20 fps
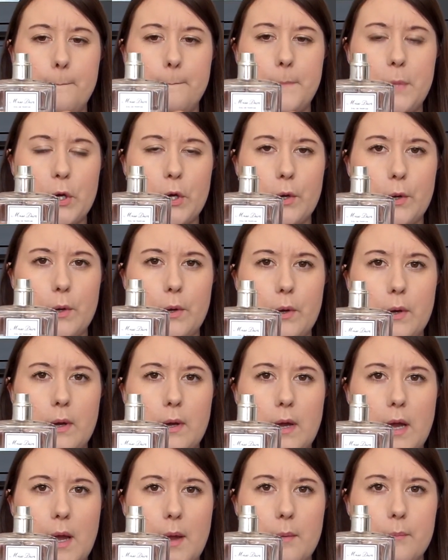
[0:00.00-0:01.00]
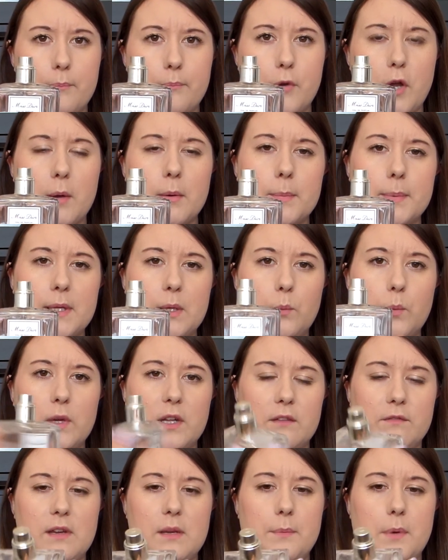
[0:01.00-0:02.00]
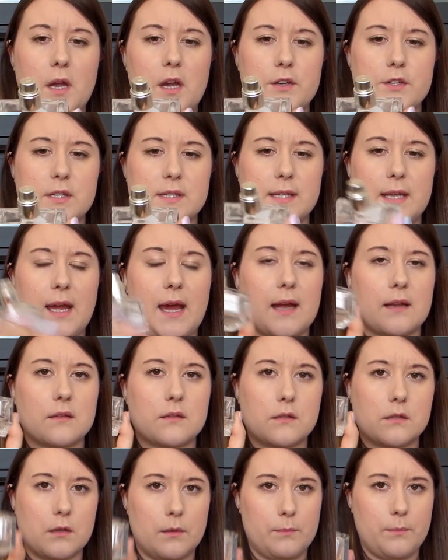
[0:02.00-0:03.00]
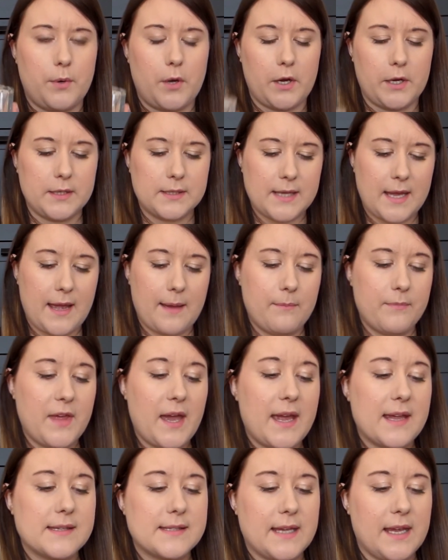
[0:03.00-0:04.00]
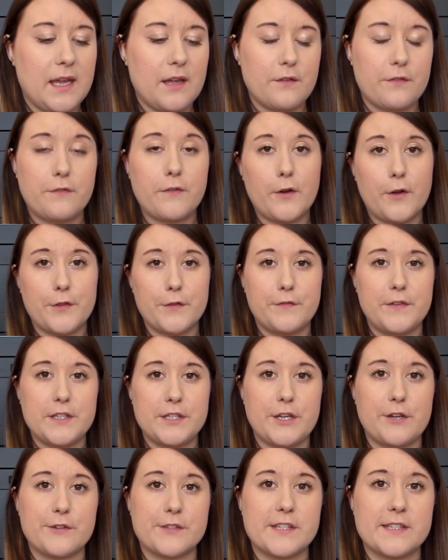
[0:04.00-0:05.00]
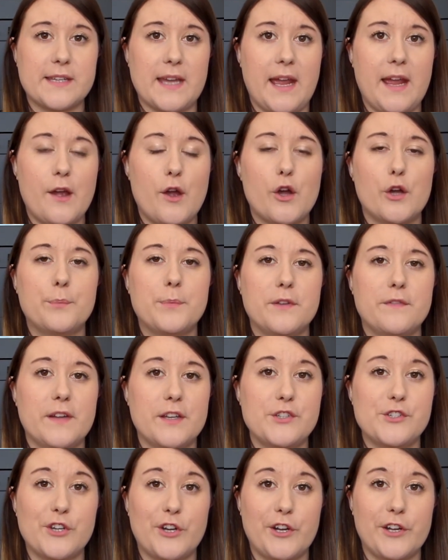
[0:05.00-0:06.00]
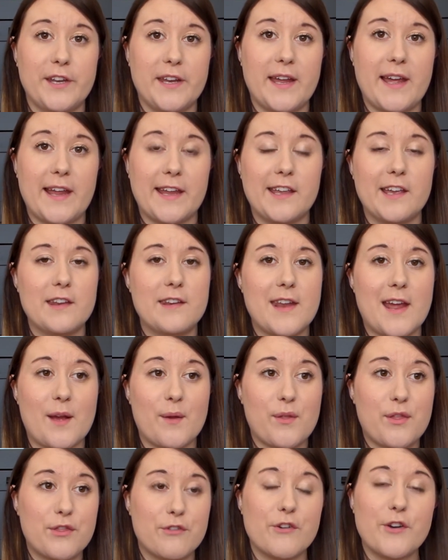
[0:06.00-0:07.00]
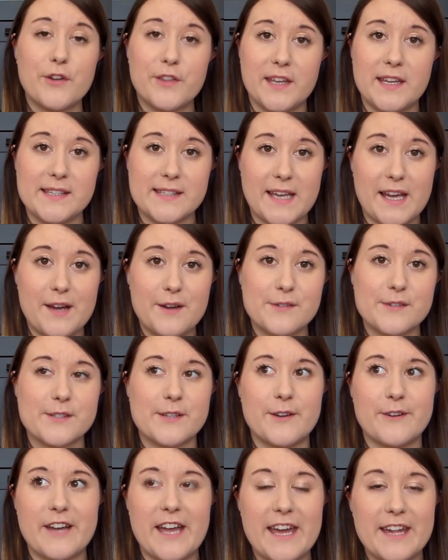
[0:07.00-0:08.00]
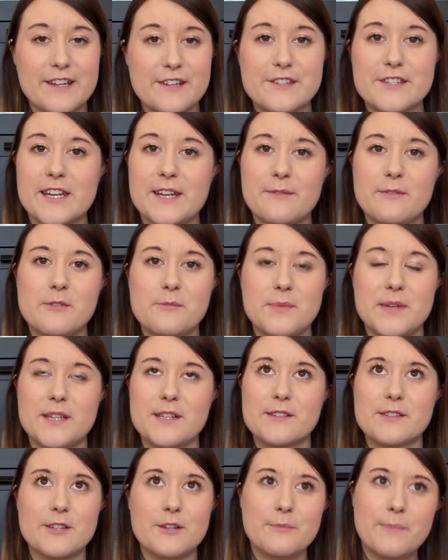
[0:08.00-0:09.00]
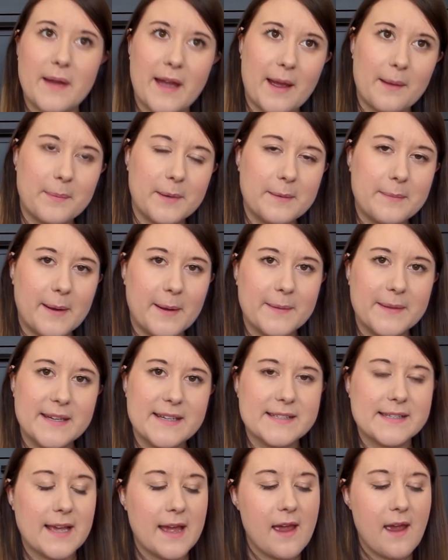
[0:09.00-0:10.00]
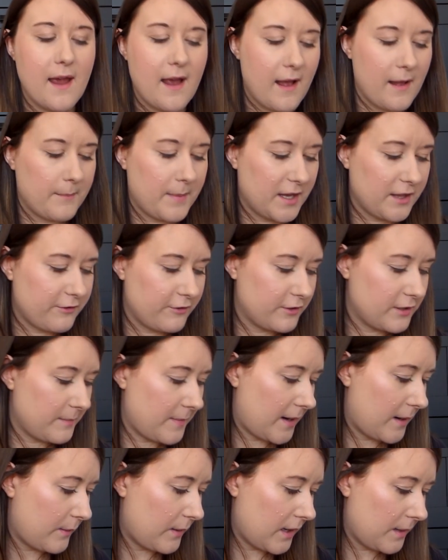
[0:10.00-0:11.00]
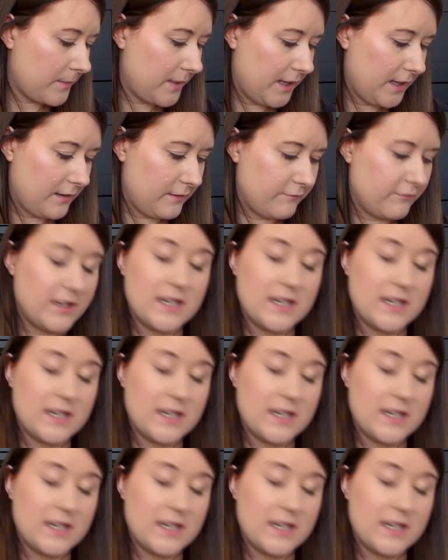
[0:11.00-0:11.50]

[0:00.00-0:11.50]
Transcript: but probably will repurchase it at some point. That is it for the video today. I hope you've enjoyed it. I can now throw these out, so LJ will be super happy about this. And by throw them out, I mean